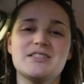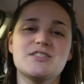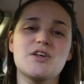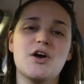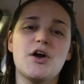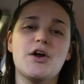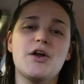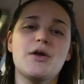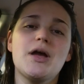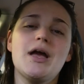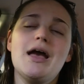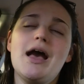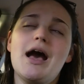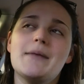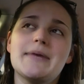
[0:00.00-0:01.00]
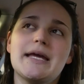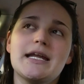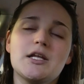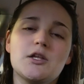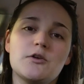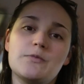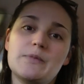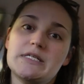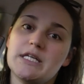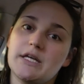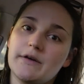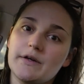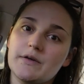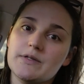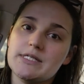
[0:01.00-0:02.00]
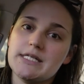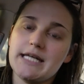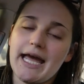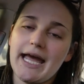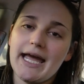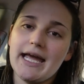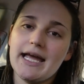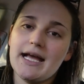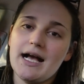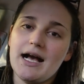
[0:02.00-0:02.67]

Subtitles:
I'm getting a lot of materials today.